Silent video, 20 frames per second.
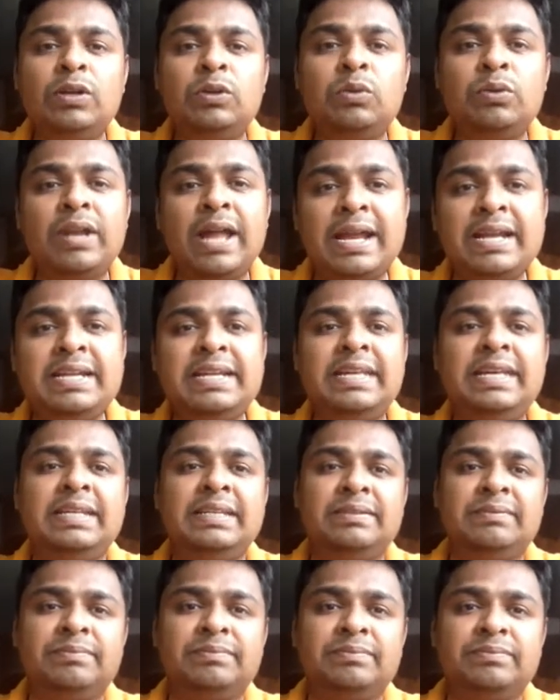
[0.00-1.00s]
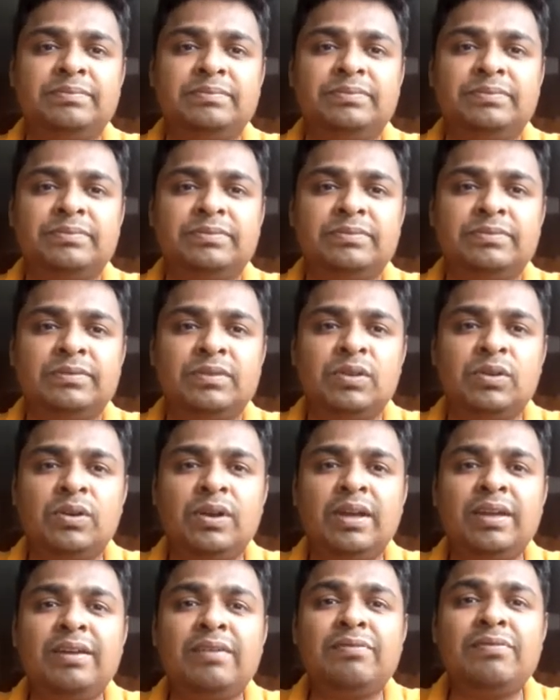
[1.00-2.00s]
to 19.
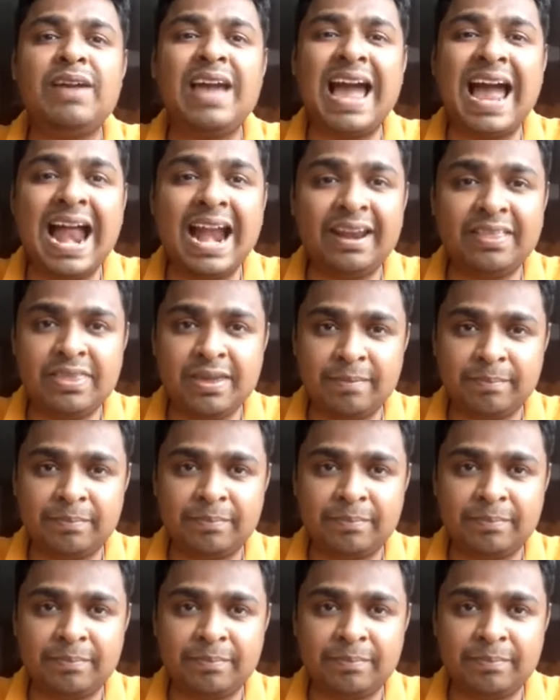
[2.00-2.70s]
Okay, if we add them,